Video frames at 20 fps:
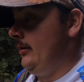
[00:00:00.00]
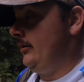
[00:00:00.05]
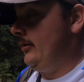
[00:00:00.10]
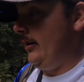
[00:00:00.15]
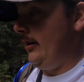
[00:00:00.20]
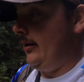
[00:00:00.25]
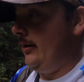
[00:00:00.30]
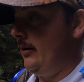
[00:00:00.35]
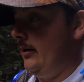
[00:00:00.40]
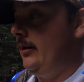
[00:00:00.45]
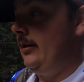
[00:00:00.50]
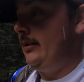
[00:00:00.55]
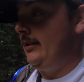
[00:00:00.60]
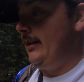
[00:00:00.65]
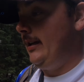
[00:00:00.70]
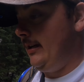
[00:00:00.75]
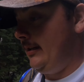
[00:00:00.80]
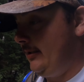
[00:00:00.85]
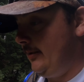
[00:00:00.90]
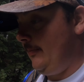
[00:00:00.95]
Tried hard to
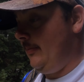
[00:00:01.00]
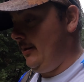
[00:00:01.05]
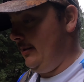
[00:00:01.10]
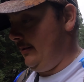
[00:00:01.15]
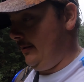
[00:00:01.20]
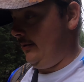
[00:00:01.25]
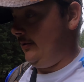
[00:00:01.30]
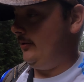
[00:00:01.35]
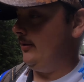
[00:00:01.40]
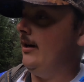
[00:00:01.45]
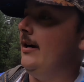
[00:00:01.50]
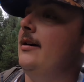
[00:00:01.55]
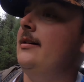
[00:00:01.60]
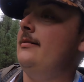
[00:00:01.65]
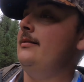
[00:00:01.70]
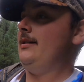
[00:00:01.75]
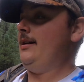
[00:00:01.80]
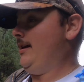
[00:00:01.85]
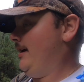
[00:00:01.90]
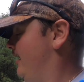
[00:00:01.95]
catch a bunch of
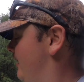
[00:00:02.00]
trout.